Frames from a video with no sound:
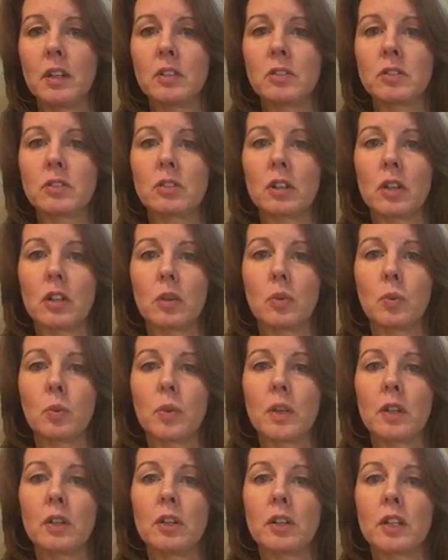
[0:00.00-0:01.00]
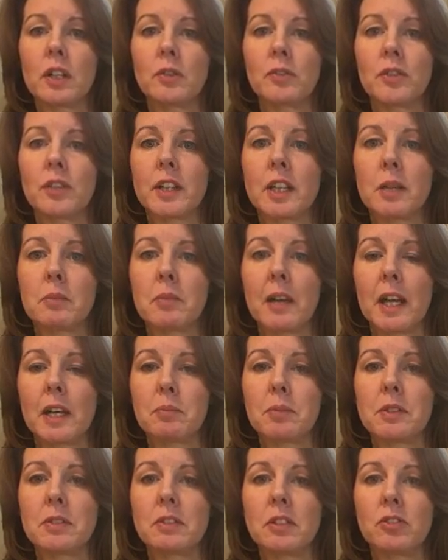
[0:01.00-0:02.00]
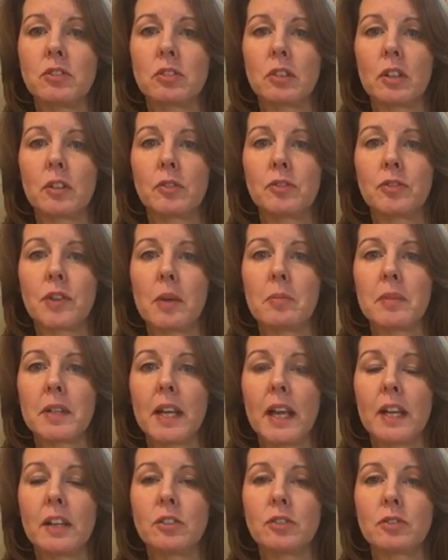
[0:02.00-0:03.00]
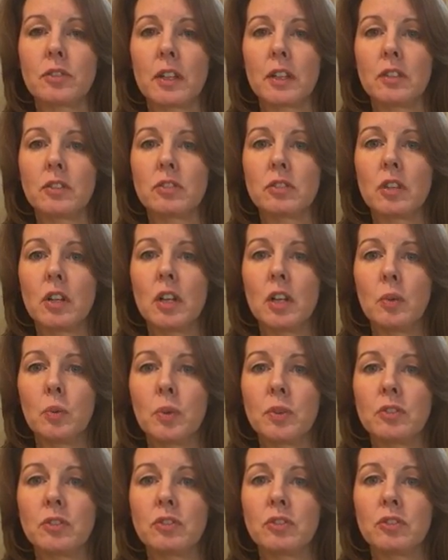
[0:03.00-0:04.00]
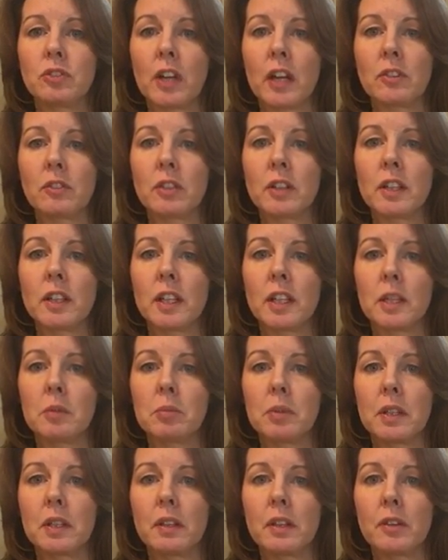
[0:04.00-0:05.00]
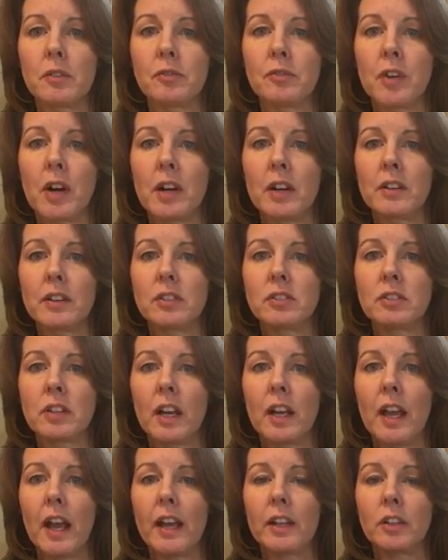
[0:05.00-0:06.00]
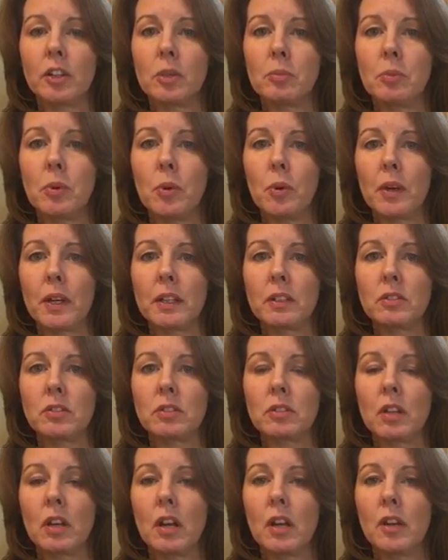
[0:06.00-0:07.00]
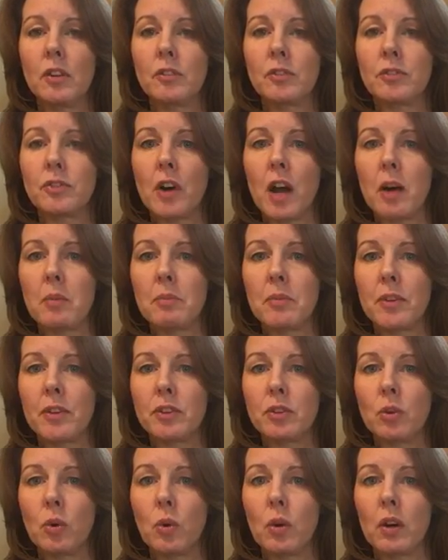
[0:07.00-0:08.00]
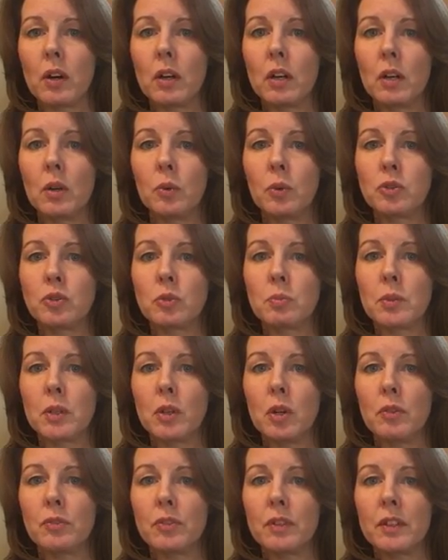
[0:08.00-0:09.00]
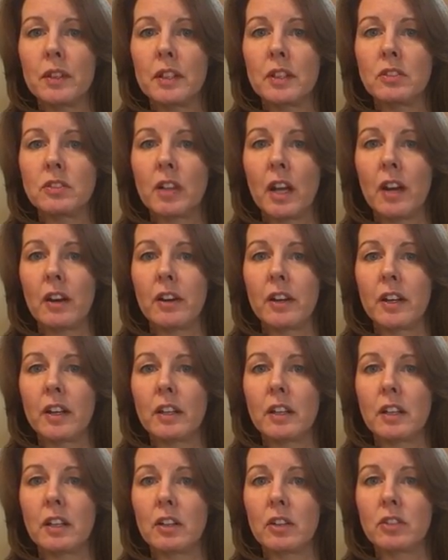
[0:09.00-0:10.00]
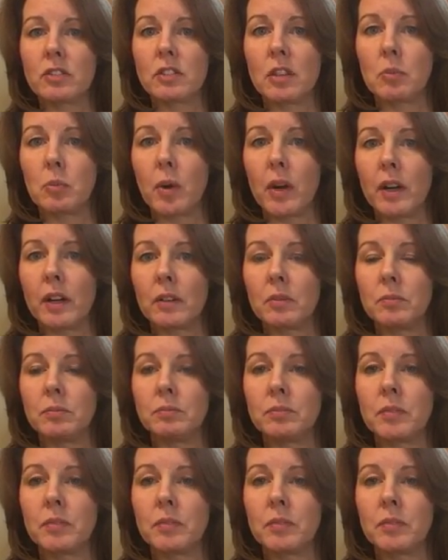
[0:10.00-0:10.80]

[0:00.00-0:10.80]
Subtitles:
So we're looking for the command position from the entrance, which is generally going to be the farthest diagonal point from the door, which would be over in this area here somewhere.